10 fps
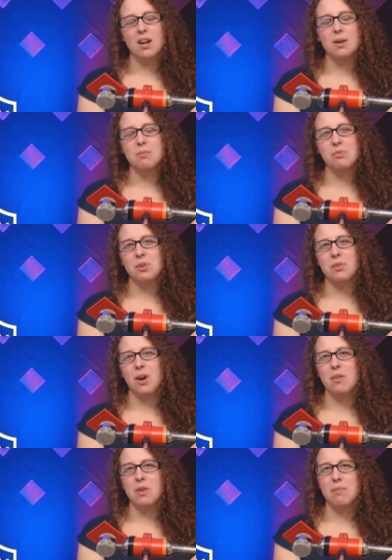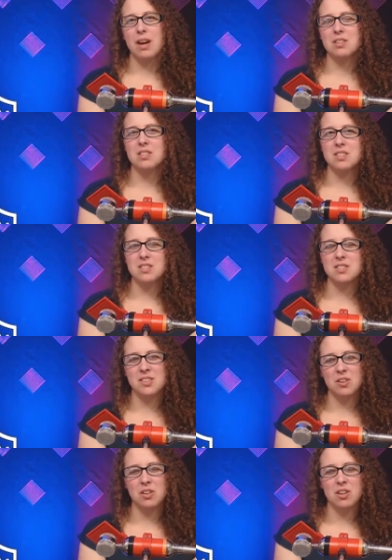So I would imagine this is
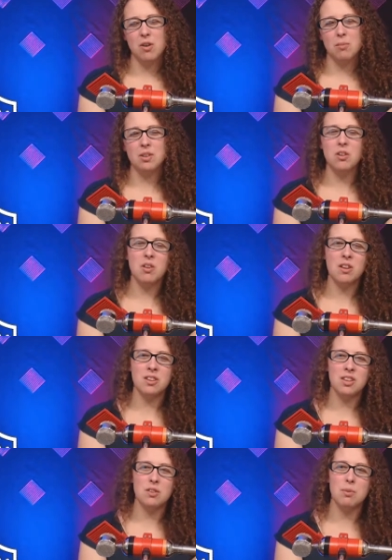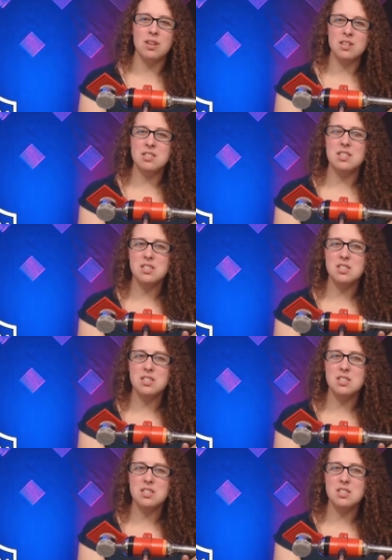the only Home Alone on the list. But it's